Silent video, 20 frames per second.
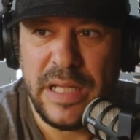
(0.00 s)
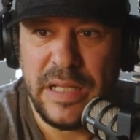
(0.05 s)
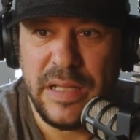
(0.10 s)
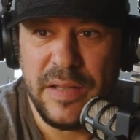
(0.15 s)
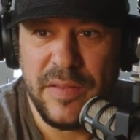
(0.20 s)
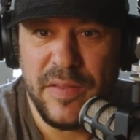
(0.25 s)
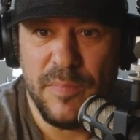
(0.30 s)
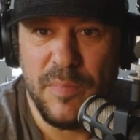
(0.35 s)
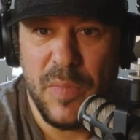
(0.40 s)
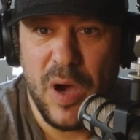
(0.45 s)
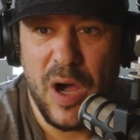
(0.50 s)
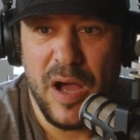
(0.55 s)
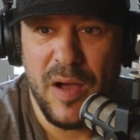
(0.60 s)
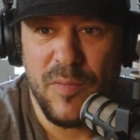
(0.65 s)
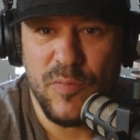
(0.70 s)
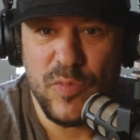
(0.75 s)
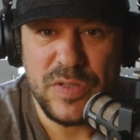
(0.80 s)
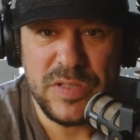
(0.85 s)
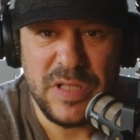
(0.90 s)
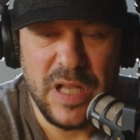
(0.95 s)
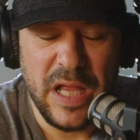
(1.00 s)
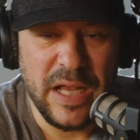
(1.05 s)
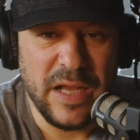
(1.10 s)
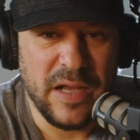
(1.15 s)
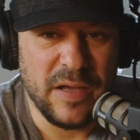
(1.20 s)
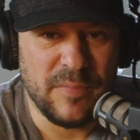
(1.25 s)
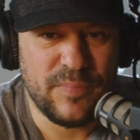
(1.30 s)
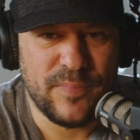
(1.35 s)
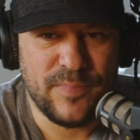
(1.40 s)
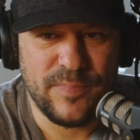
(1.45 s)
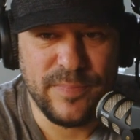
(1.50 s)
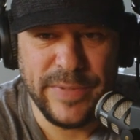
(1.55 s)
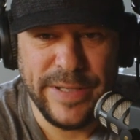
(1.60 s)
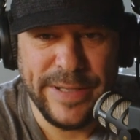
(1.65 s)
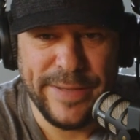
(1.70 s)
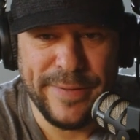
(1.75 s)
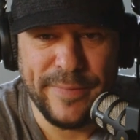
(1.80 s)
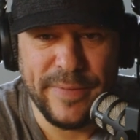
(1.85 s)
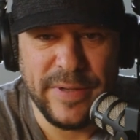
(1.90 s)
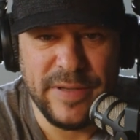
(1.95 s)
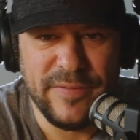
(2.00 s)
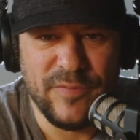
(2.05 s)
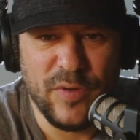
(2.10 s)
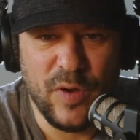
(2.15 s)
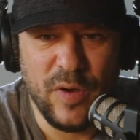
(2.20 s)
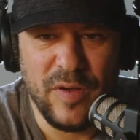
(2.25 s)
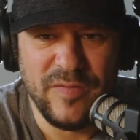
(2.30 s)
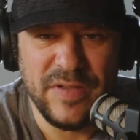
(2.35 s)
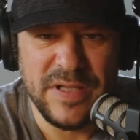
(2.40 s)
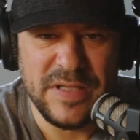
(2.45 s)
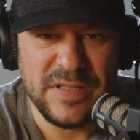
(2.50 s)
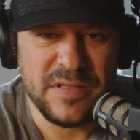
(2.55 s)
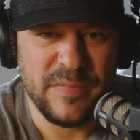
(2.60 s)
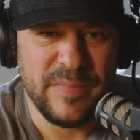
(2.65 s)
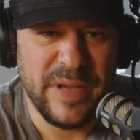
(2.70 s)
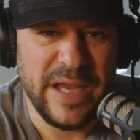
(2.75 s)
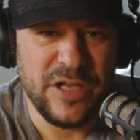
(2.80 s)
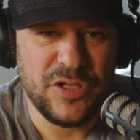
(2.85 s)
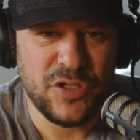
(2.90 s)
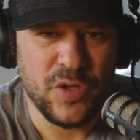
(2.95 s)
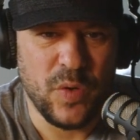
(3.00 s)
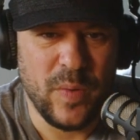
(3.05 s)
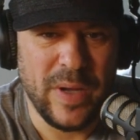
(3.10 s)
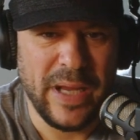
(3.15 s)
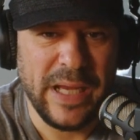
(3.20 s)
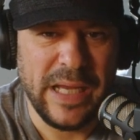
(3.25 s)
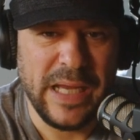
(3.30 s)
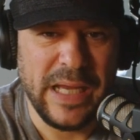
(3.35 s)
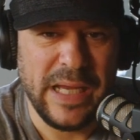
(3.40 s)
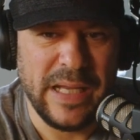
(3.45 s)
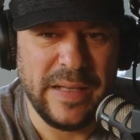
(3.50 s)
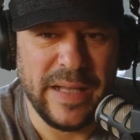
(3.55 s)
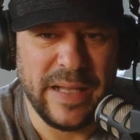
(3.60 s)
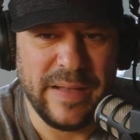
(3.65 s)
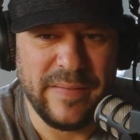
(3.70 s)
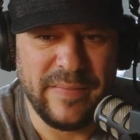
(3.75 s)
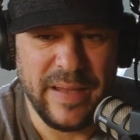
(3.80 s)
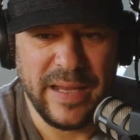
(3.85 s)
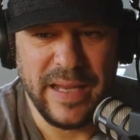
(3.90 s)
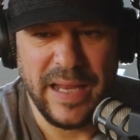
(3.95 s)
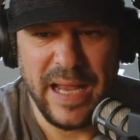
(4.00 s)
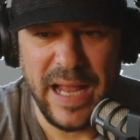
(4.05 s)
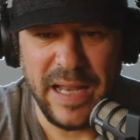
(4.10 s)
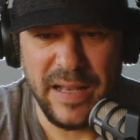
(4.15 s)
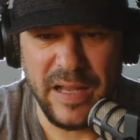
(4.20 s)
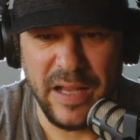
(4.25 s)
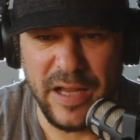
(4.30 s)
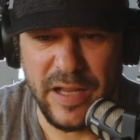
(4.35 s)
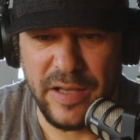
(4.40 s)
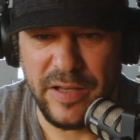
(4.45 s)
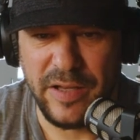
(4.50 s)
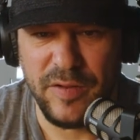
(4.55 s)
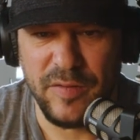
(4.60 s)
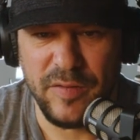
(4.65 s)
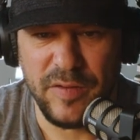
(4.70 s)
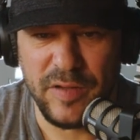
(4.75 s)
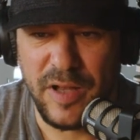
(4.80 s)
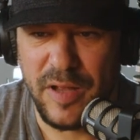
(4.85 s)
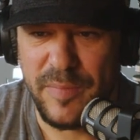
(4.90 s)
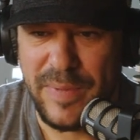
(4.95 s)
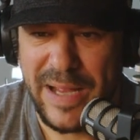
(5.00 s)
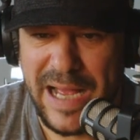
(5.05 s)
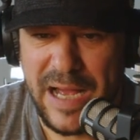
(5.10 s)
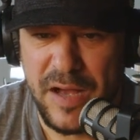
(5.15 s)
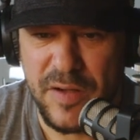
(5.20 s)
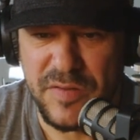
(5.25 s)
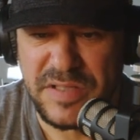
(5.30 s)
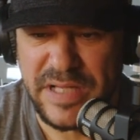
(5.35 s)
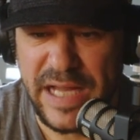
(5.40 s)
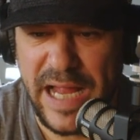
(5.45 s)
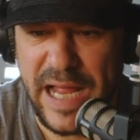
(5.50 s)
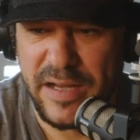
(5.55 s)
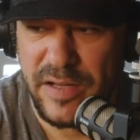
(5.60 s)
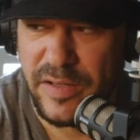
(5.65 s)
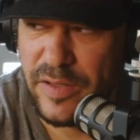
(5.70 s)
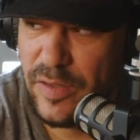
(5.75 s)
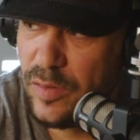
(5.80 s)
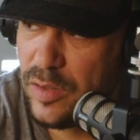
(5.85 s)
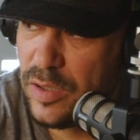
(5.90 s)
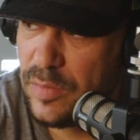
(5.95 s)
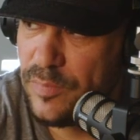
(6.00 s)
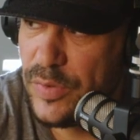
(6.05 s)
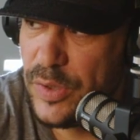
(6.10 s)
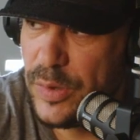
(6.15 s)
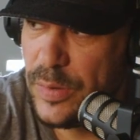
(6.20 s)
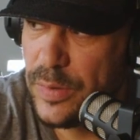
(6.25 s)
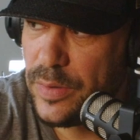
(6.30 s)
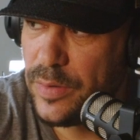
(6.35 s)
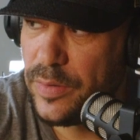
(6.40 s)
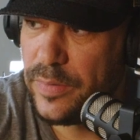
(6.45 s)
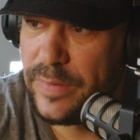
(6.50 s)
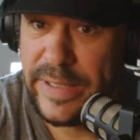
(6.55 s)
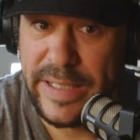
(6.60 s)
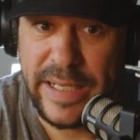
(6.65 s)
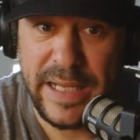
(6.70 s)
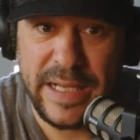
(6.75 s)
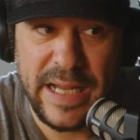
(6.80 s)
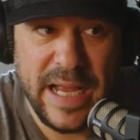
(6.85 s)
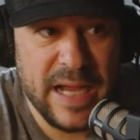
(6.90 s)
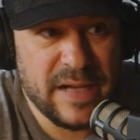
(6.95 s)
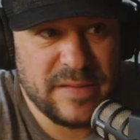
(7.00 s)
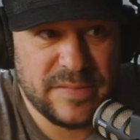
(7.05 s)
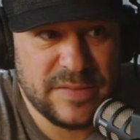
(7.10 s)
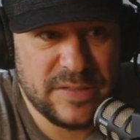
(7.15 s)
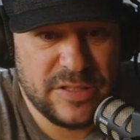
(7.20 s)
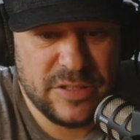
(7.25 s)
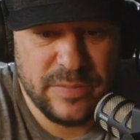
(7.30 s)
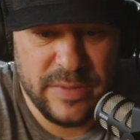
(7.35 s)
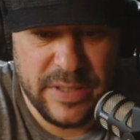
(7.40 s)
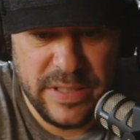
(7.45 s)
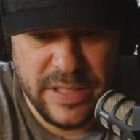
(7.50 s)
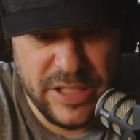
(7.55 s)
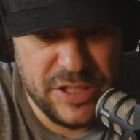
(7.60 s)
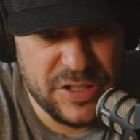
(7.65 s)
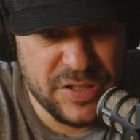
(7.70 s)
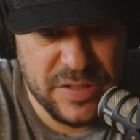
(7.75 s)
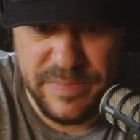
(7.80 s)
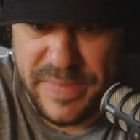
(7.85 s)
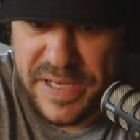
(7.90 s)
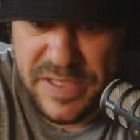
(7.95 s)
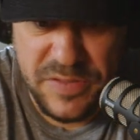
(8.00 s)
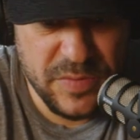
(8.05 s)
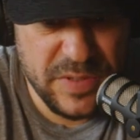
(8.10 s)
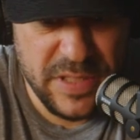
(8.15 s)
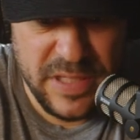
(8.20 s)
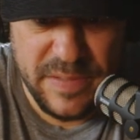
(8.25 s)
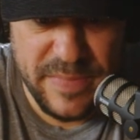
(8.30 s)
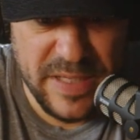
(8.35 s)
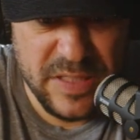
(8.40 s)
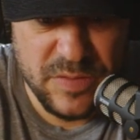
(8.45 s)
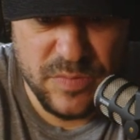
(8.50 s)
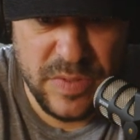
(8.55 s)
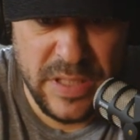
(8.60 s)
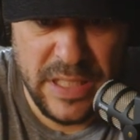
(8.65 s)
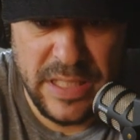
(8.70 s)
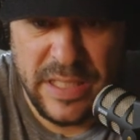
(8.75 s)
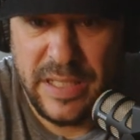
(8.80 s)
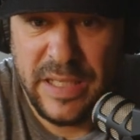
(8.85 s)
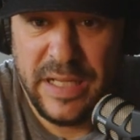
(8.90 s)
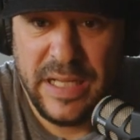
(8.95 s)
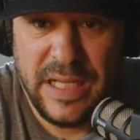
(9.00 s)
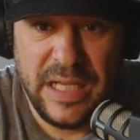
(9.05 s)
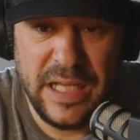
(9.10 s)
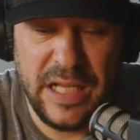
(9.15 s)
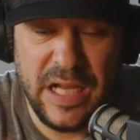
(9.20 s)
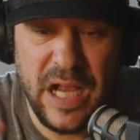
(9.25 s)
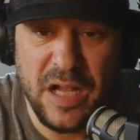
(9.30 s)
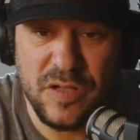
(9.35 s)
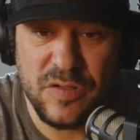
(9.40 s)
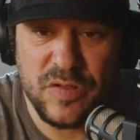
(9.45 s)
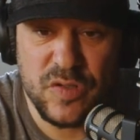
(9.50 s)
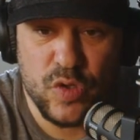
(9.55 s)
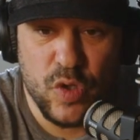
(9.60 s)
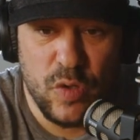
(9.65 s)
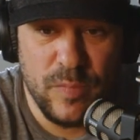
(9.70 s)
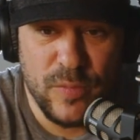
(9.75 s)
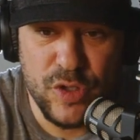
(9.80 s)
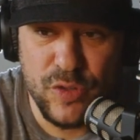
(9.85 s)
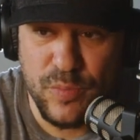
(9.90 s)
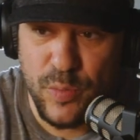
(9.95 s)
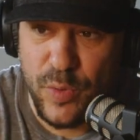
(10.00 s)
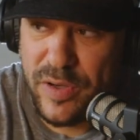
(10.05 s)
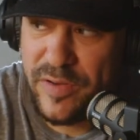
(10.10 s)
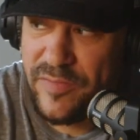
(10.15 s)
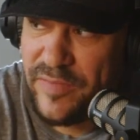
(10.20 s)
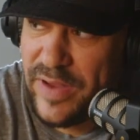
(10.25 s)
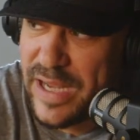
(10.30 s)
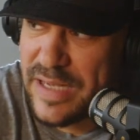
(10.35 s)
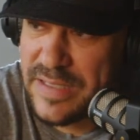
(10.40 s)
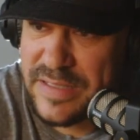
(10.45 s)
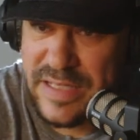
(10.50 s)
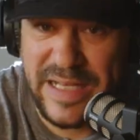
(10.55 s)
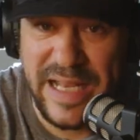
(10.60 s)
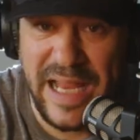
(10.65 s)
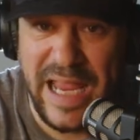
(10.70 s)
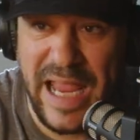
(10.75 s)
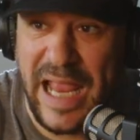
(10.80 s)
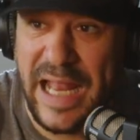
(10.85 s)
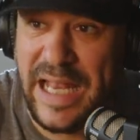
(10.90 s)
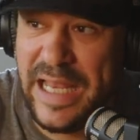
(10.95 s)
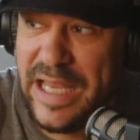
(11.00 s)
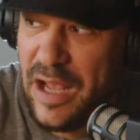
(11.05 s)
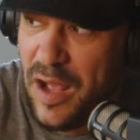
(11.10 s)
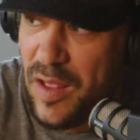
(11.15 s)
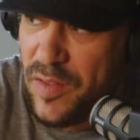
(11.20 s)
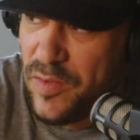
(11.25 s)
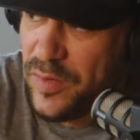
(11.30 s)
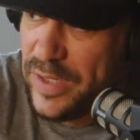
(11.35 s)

the mom was like you know, involved in some HOA that they had like a little clubhouse that had a little computer and he had access to it and he just messed with it, messed with it. He got so much more advanced than any other